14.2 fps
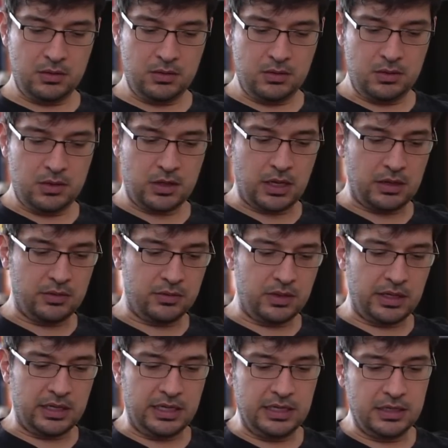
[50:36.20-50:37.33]
okay,
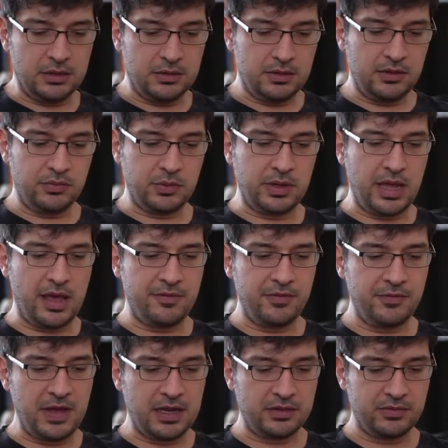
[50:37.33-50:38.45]
like here, this one, f of
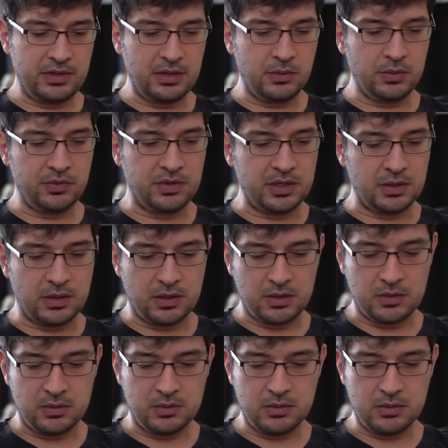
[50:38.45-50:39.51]
x equals 0.